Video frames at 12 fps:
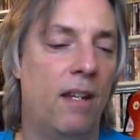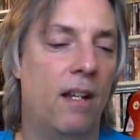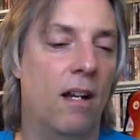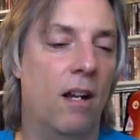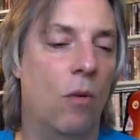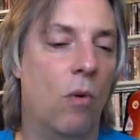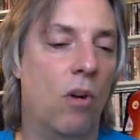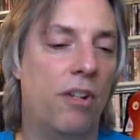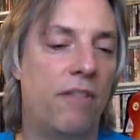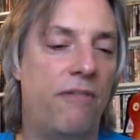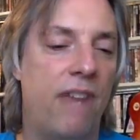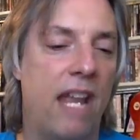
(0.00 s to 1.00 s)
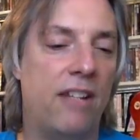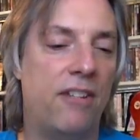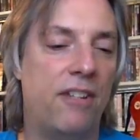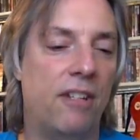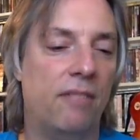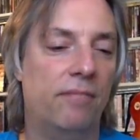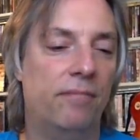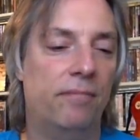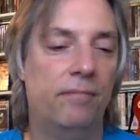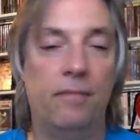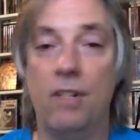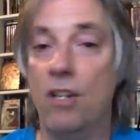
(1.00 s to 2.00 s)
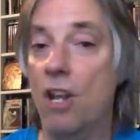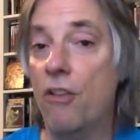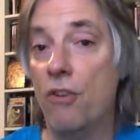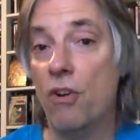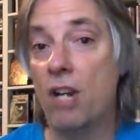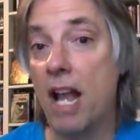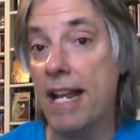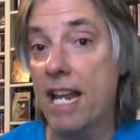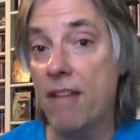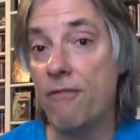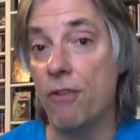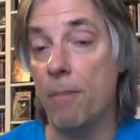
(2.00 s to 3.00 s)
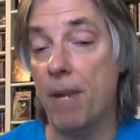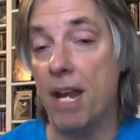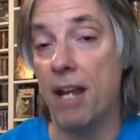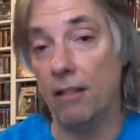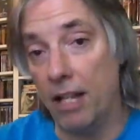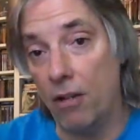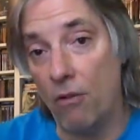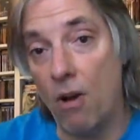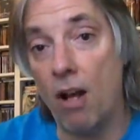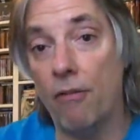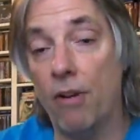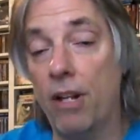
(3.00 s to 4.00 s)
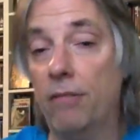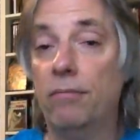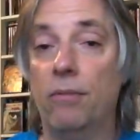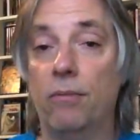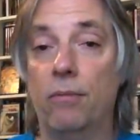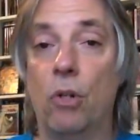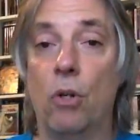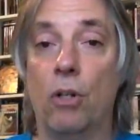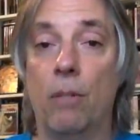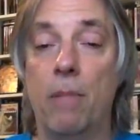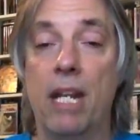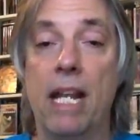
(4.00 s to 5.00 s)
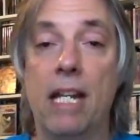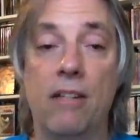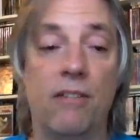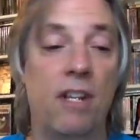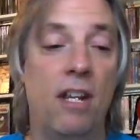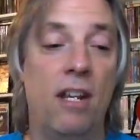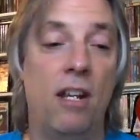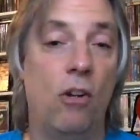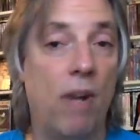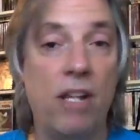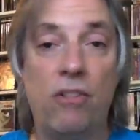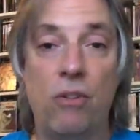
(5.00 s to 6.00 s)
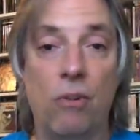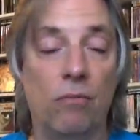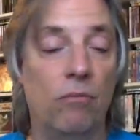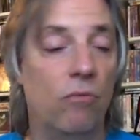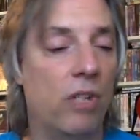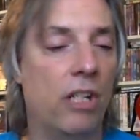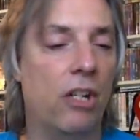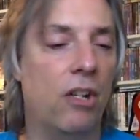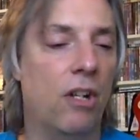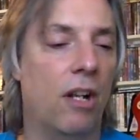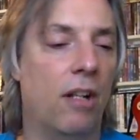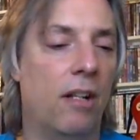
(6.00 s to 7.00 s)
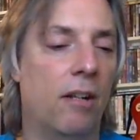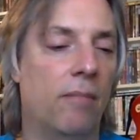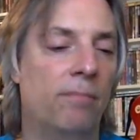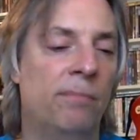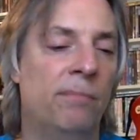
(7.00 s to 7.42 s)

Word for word: Uh, World of Fantasy, another kind of hit for the band later on, right? Early mid 80s. Great tune, really good on here.